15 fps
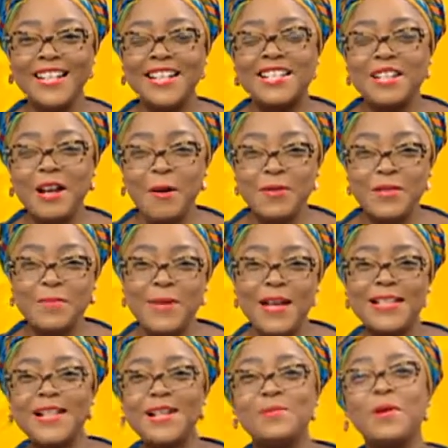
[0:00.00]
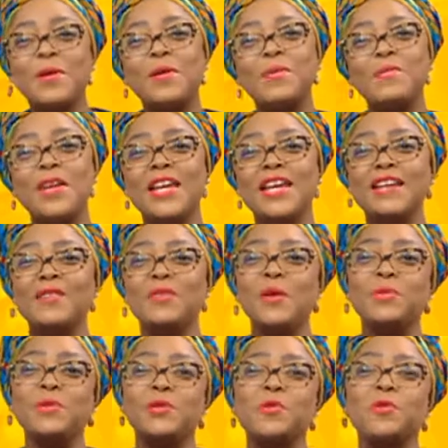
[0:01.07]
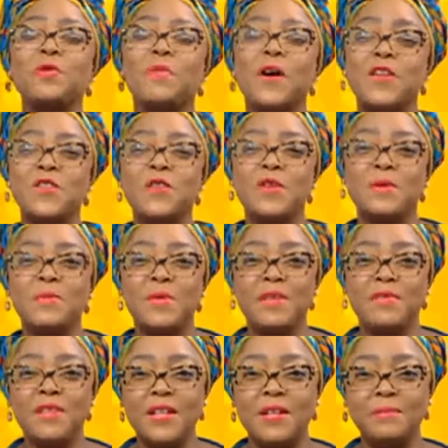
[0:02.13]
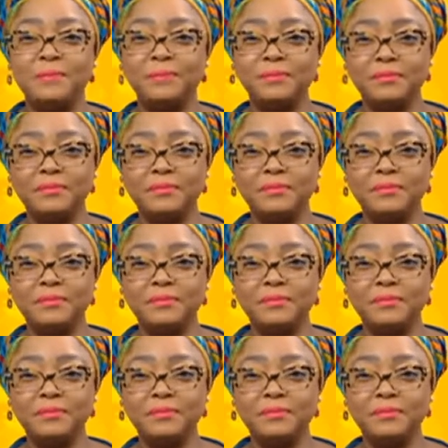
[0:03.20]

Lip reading: So let's start with the basics. What do you mean when we talk about solar PV?